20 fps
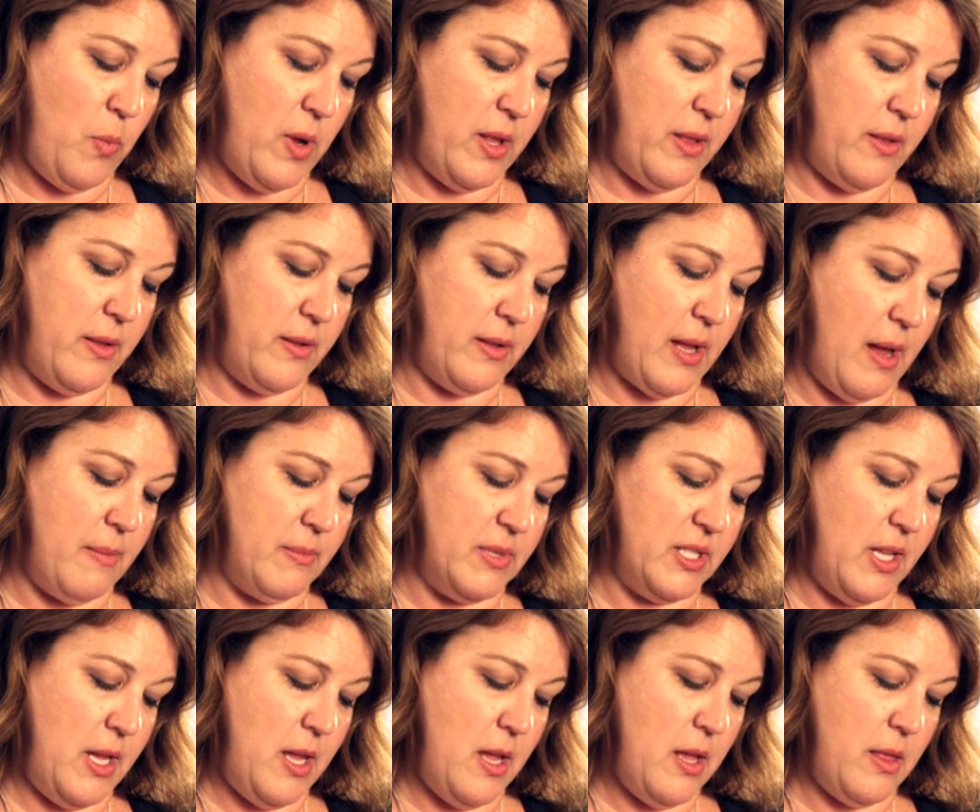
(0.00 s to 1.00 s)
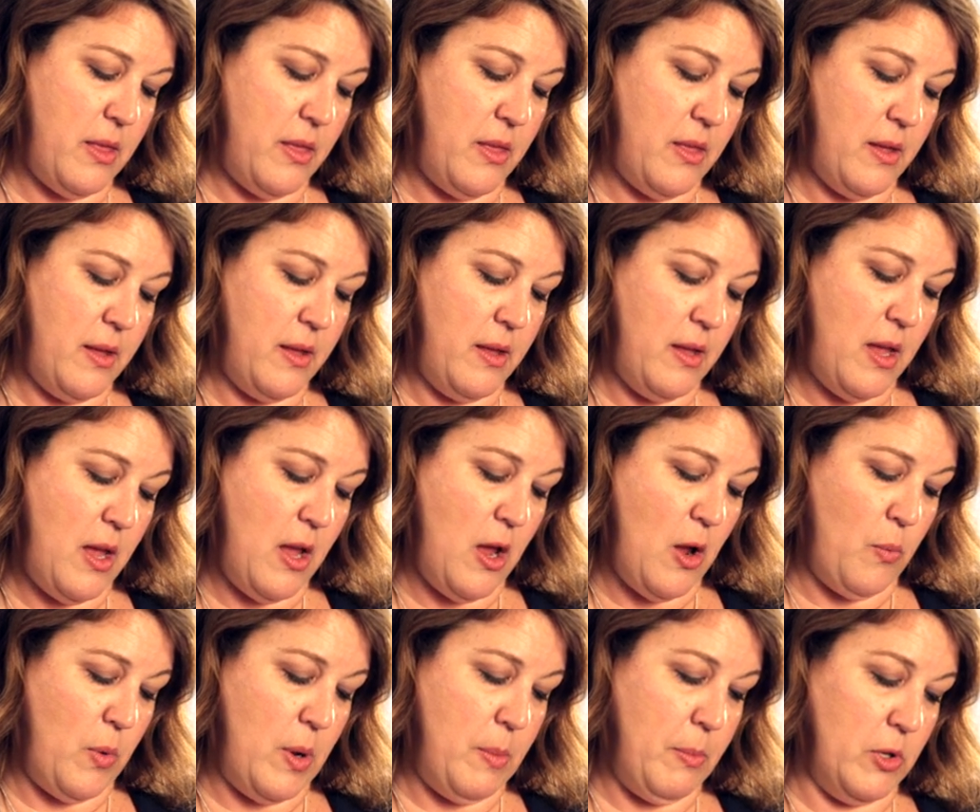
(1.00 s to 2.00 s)
width times length.
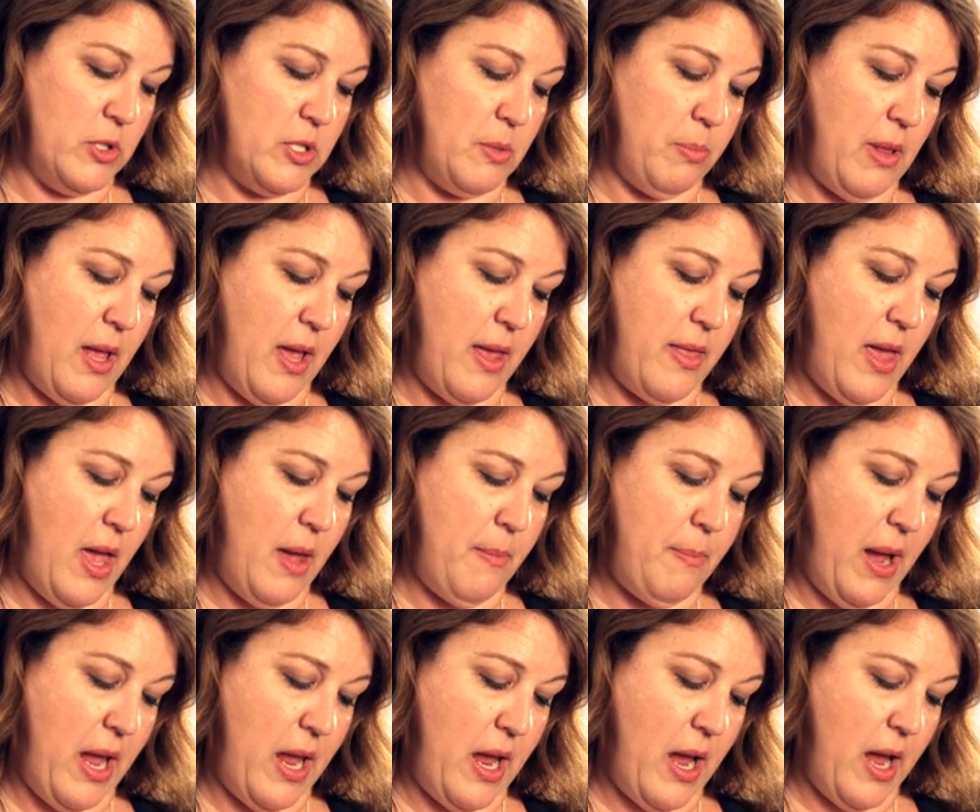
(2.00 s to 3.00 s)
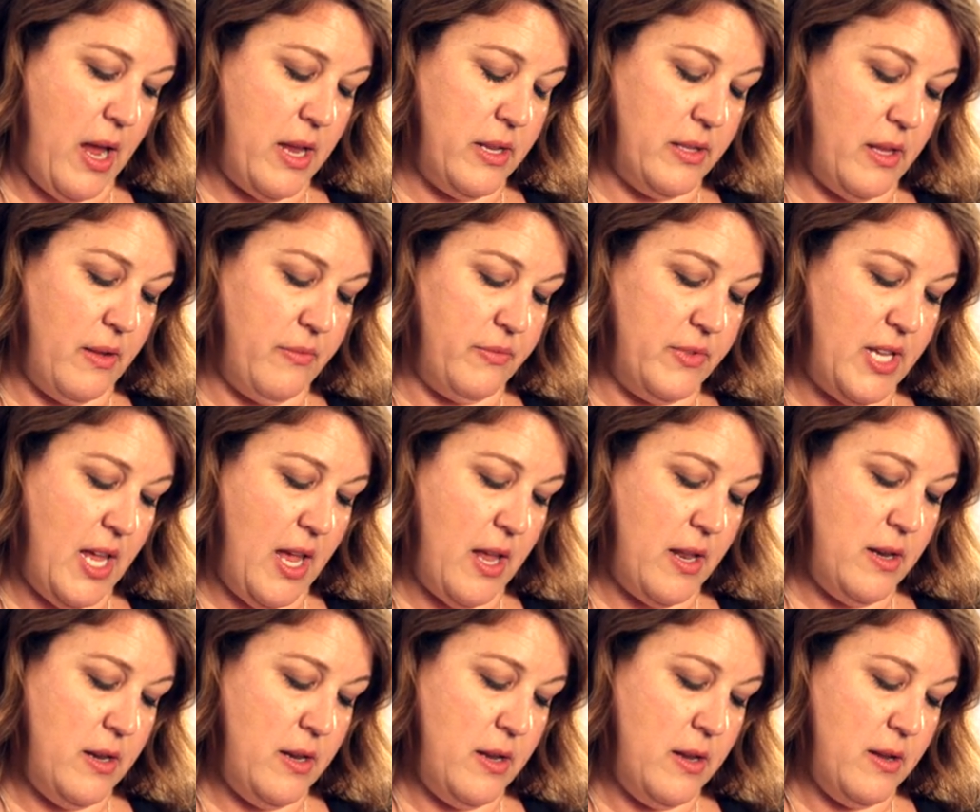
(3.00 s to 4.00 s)
We multiply that by a height of
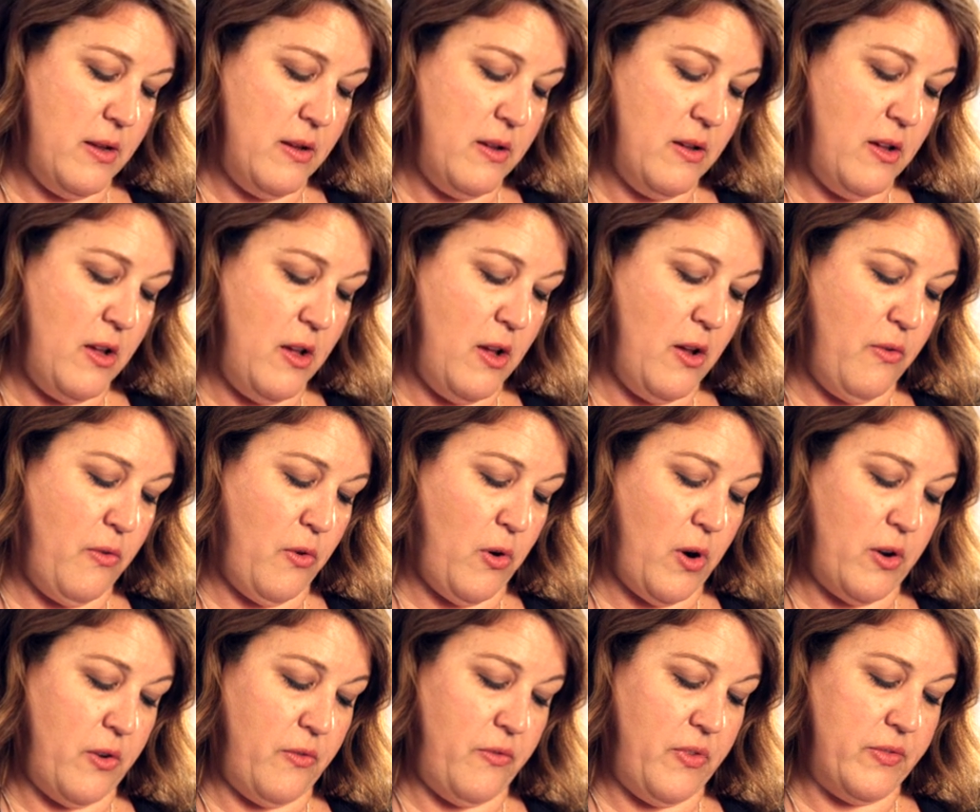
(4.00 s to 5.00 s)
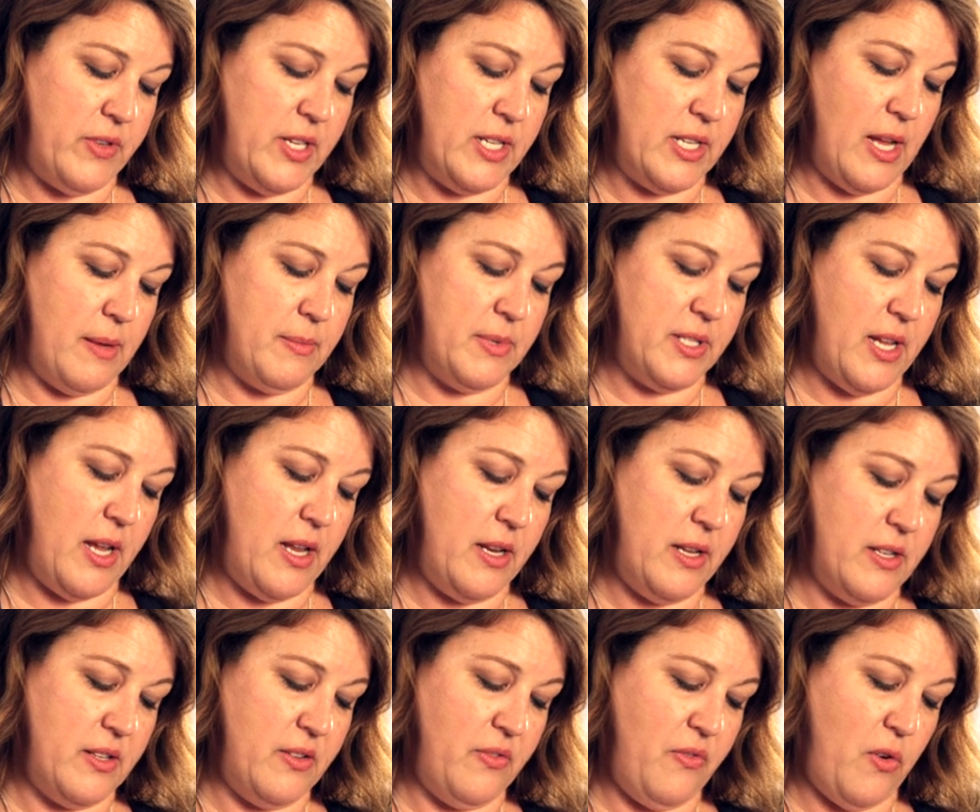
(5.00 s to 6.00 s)
10. 450 times 10
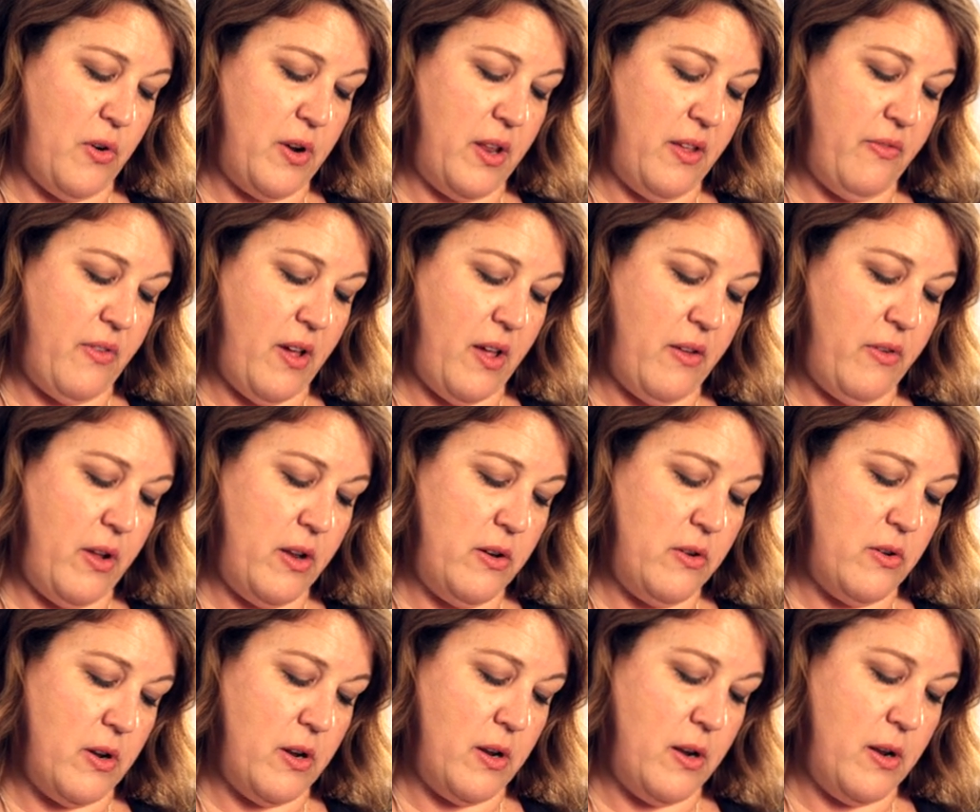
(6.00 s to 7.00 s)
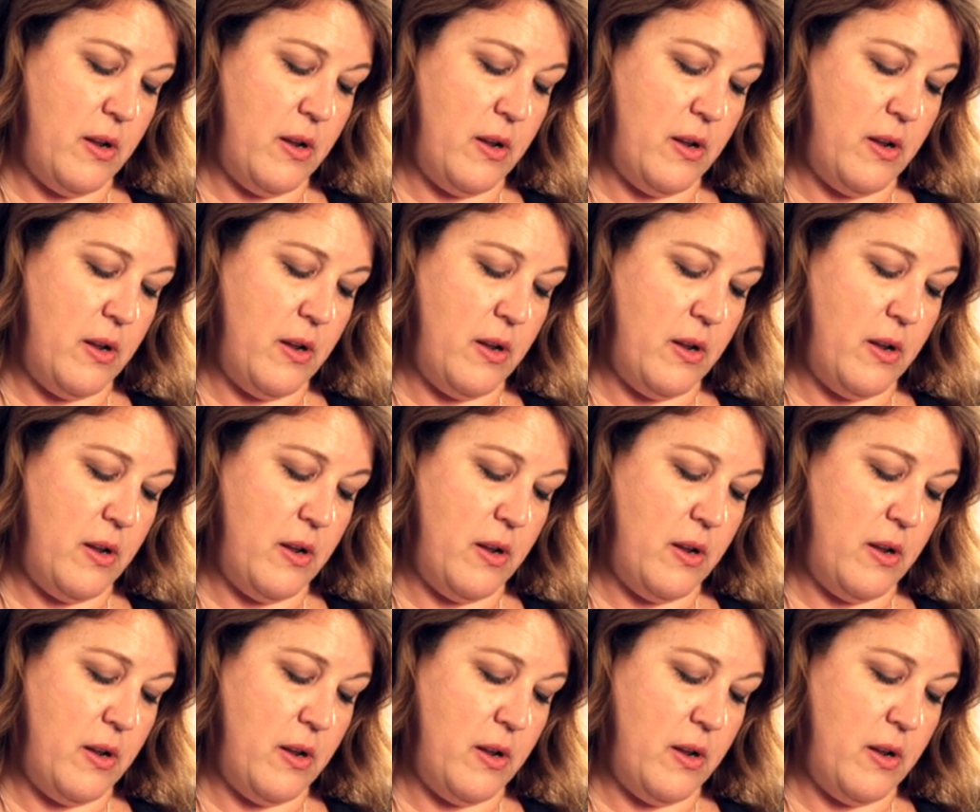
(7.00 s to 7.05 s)
is 4,500.